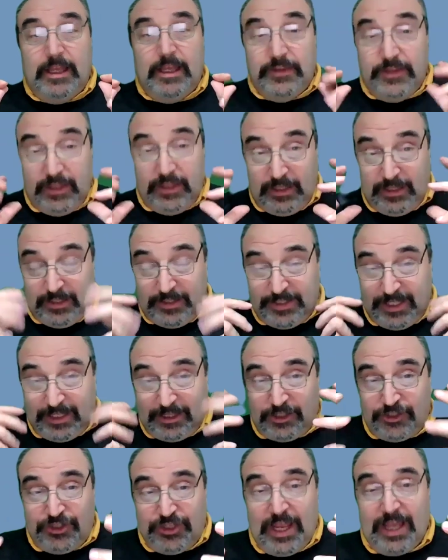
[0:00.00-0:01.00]
the
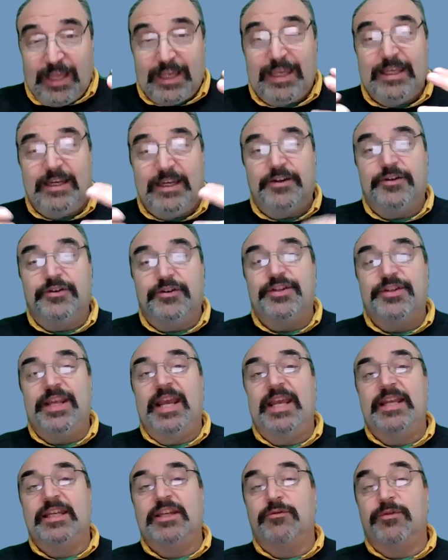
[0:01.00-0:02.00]
Intellichat can
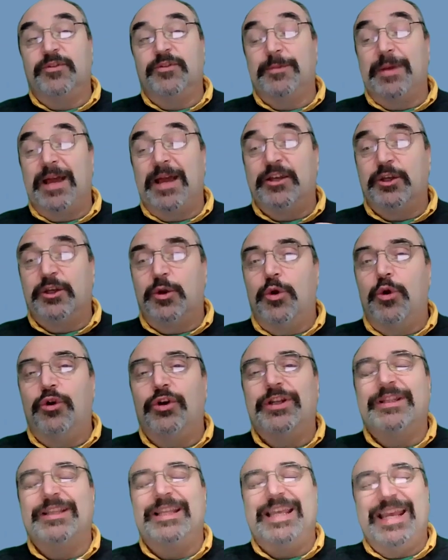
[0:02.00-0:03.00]
understand and respond
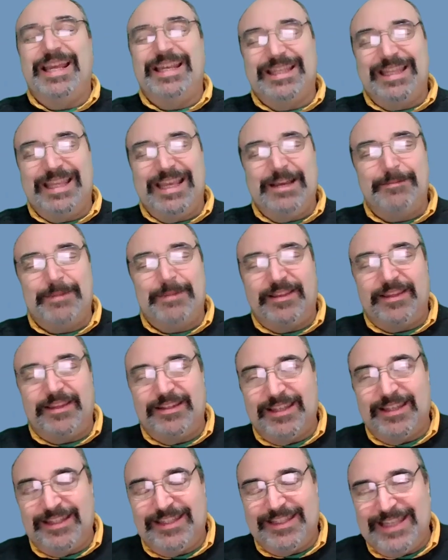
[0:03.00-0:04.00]
accordingly. And think about
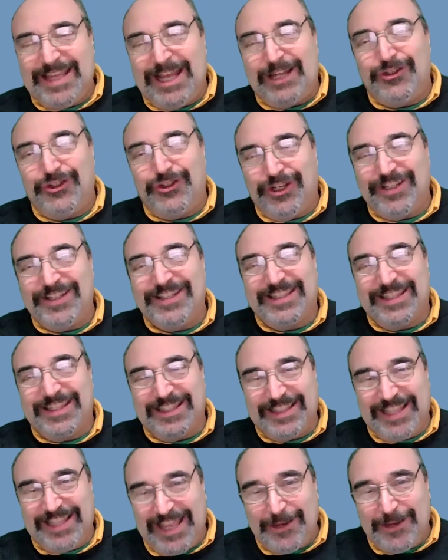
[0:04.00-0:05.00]
this, it's not just the
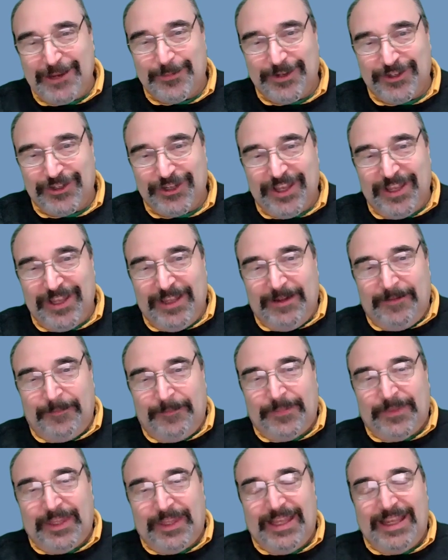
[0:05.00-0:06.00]
language,
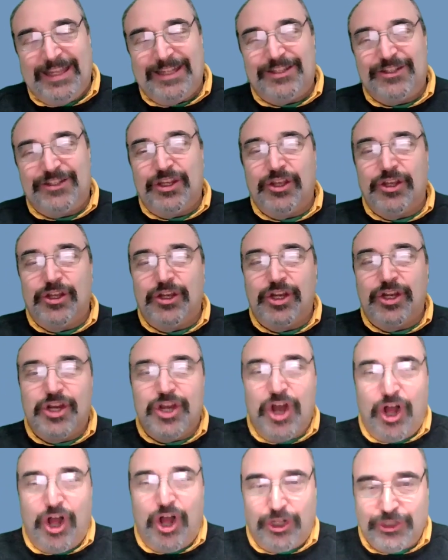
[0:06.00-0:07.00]
it's
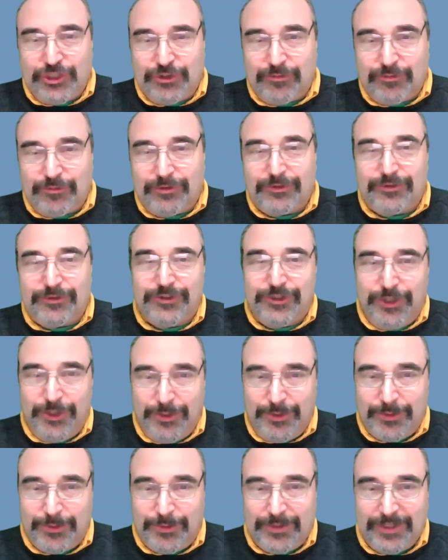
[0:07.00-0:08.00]
cultural
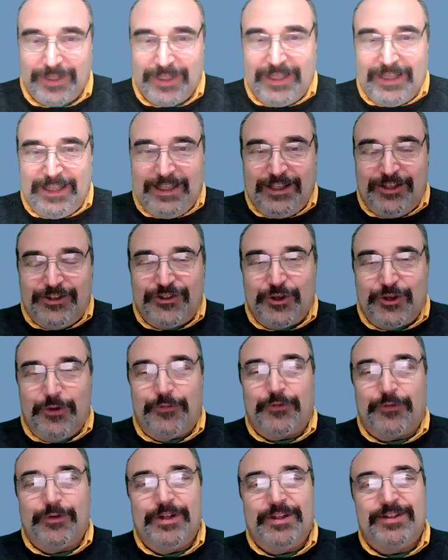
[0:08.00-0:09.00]
too. So
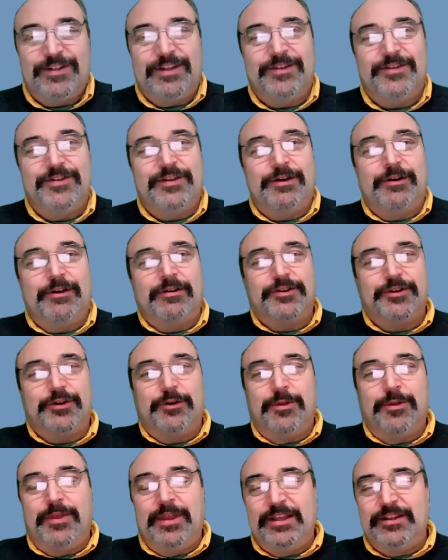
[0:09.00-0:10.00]
for instance, there are
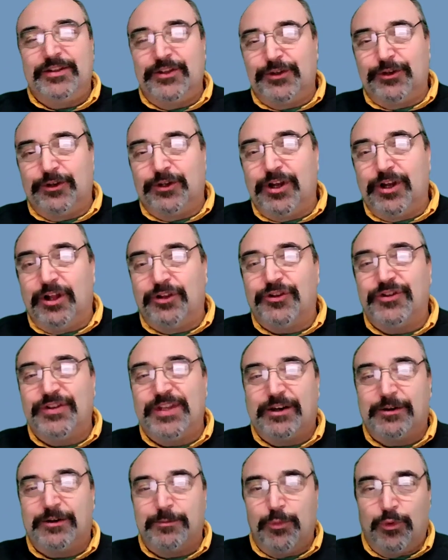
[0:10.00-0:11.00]
certain things in certain cultures
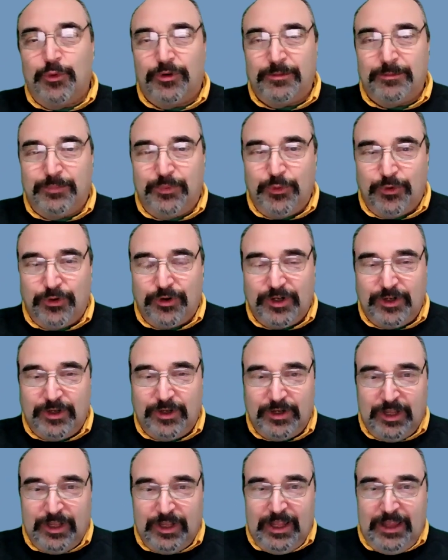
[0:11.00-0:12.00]
that are more important
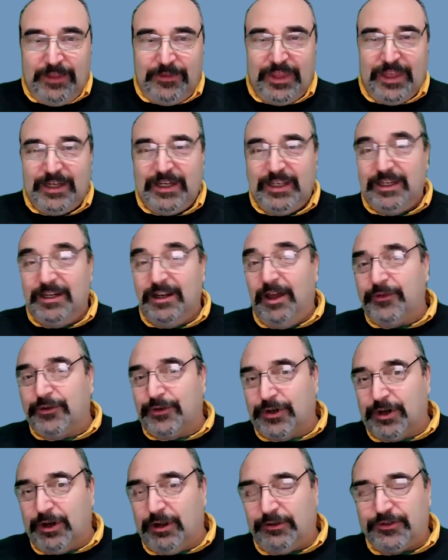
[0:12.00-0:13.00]
than in other
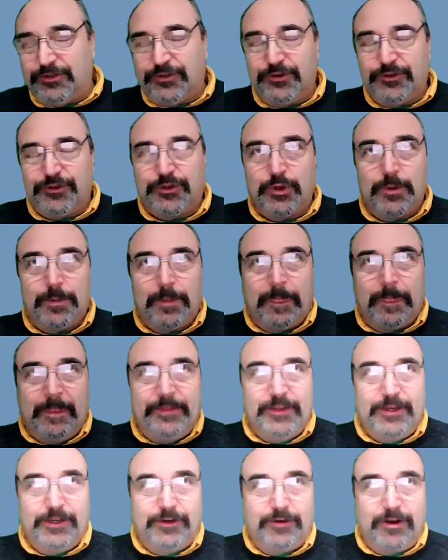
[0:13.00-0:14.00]
cultures.
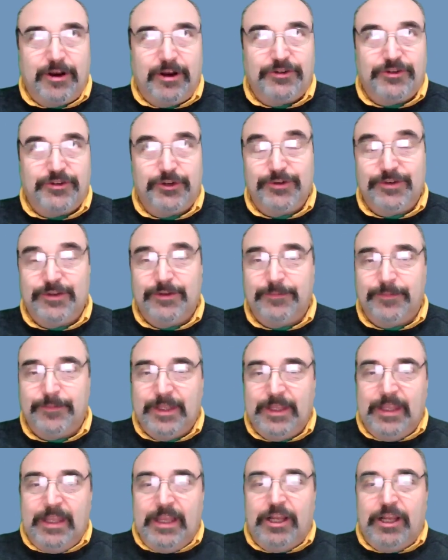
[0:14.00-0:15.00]
There are certain
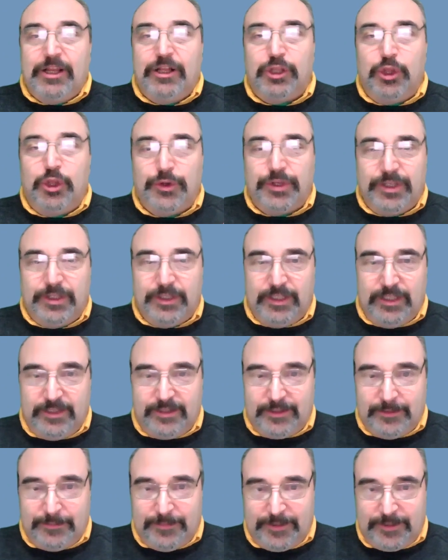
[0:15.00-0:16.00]

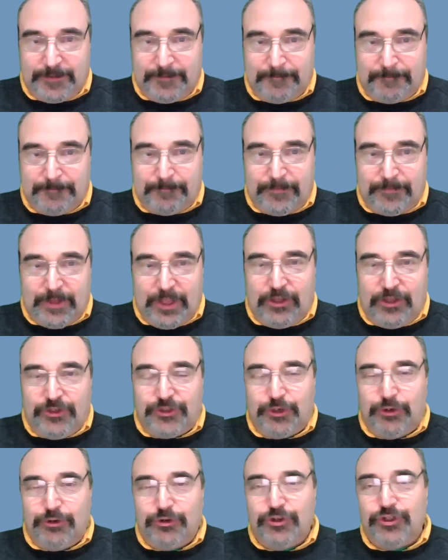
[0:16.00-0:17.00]
colloquialisms,
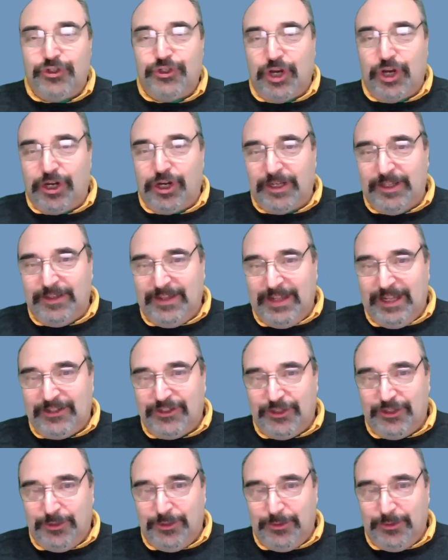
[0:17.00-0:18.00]
certain jargon
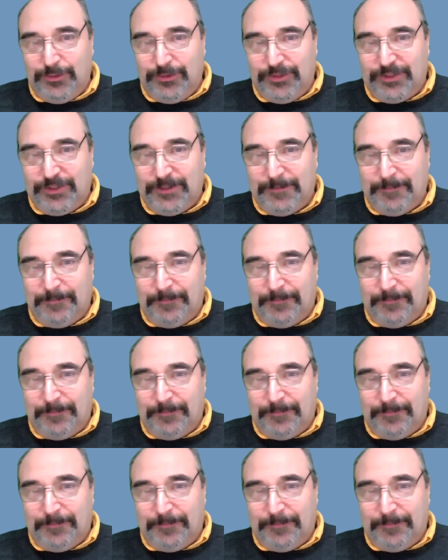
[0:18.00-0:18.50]
that's used